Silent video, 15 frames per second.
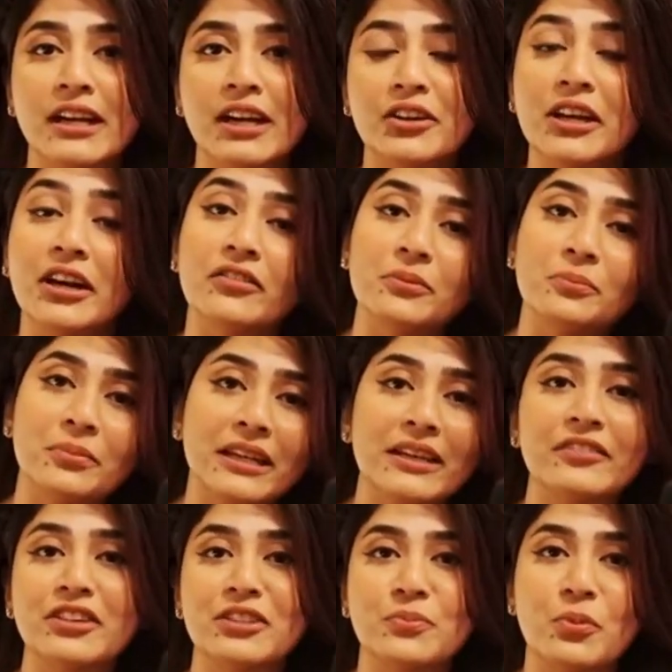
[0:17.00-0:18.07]
out our
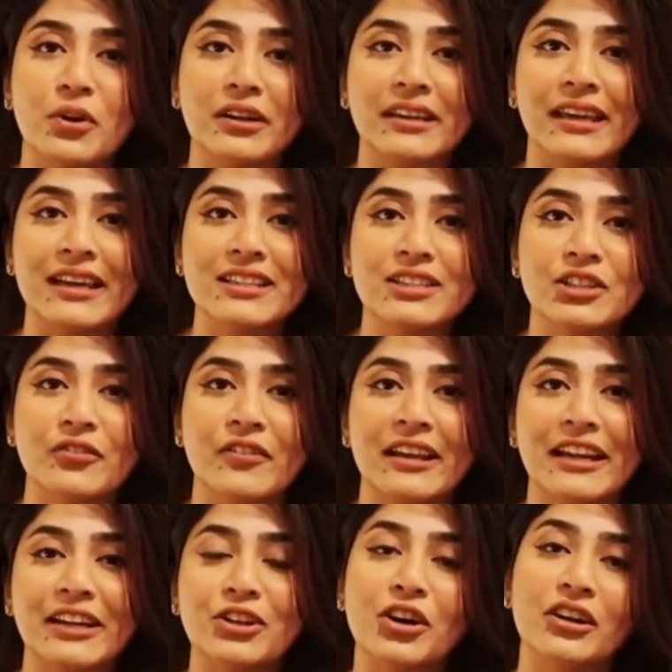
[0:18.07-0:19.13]
previous podcast where I
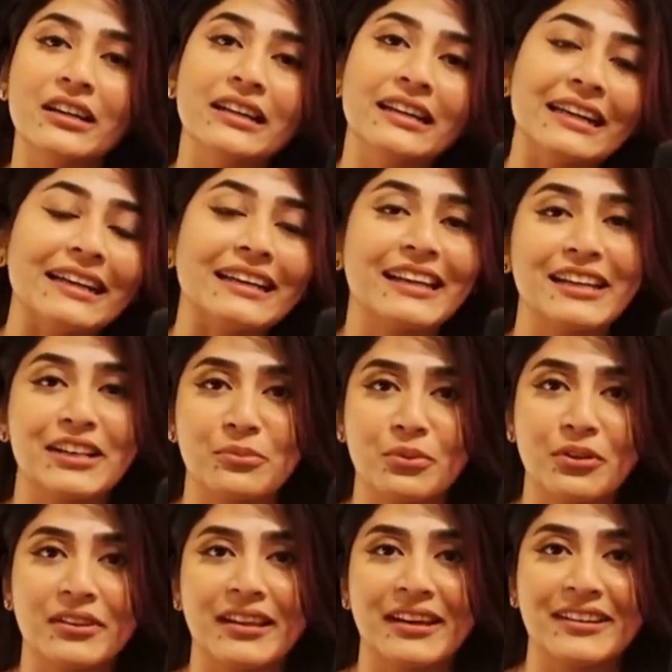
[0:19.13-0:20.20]
talk in detail
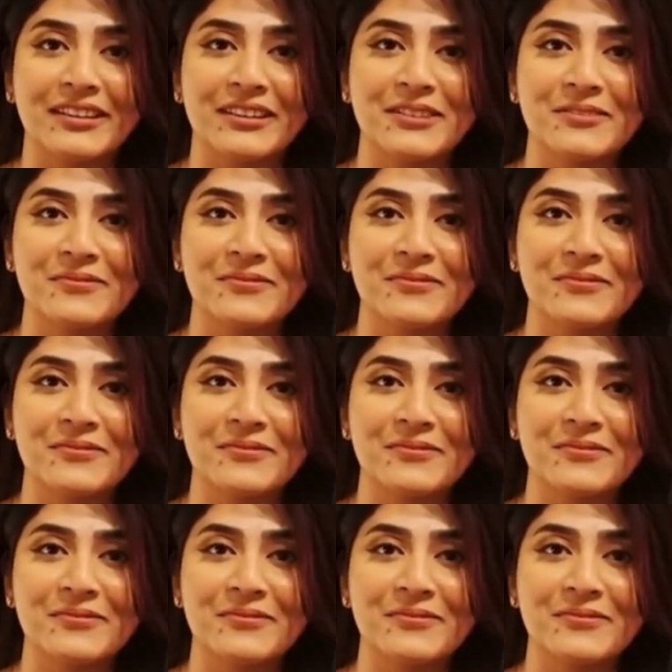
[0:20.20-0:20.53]
about that.